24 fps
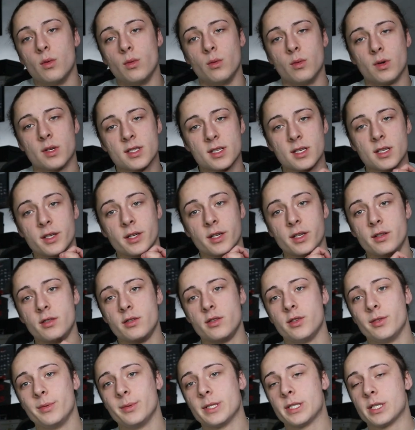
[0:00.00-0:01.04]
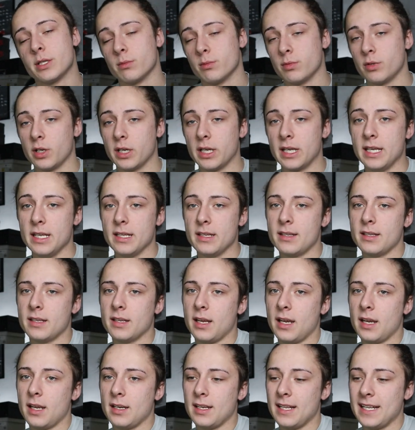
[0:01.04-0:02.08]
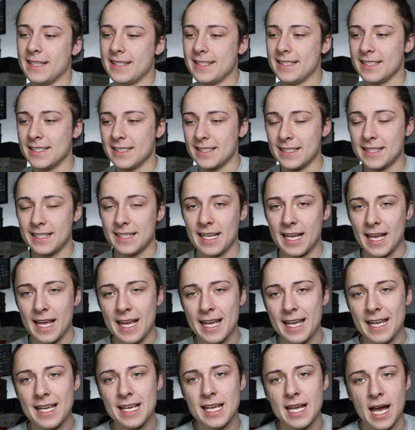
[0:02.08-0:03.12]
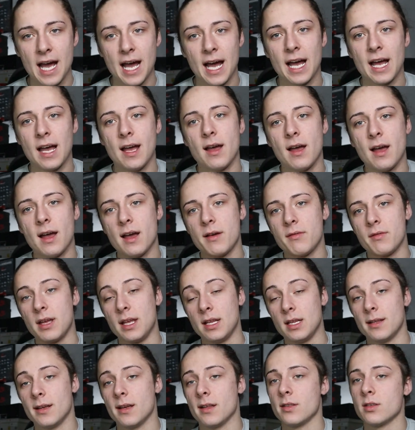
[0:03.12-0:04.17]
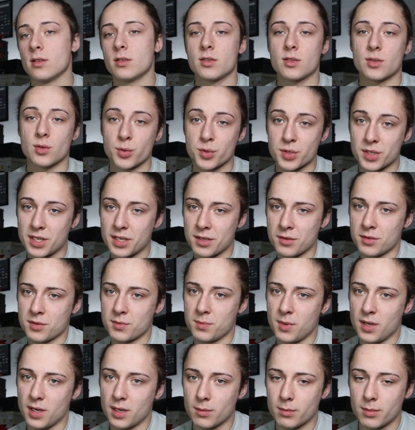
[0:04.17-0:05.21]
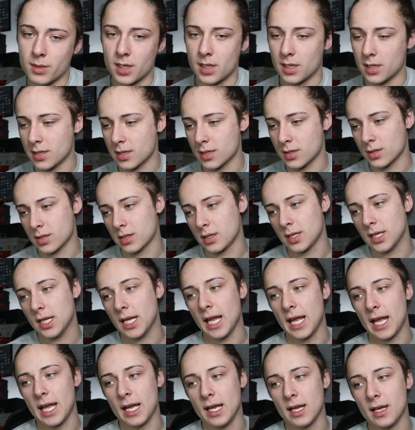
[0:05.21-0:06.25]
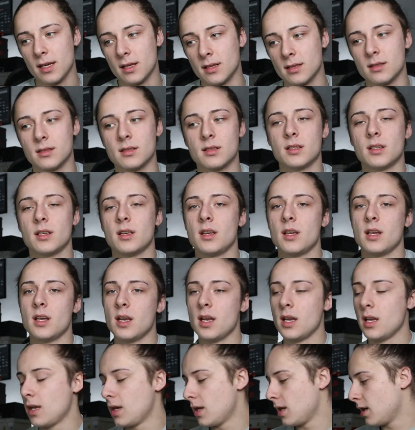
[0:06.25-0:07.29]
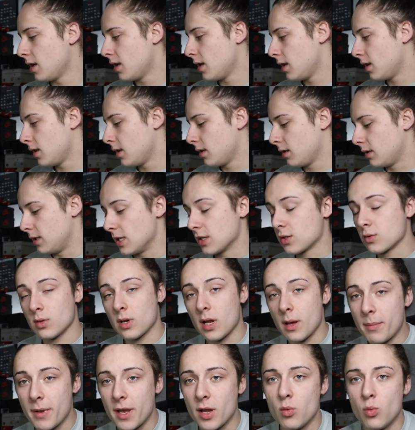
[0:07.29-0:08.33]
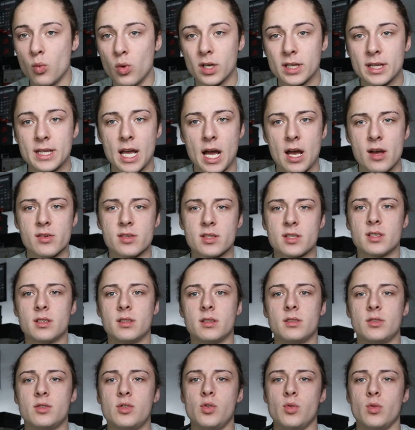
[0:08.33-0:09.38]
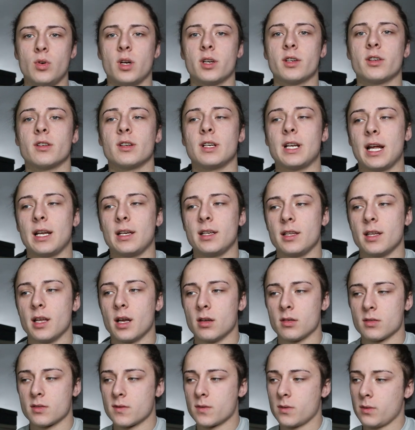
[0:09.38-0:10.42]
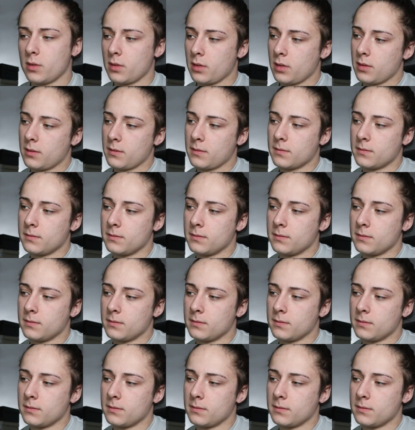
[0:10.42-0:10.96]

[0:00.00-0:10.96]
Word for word: What's good YouTube, it's your boy Ke10 and today I have another Sole Steals beater box and this one I paid $1,290 for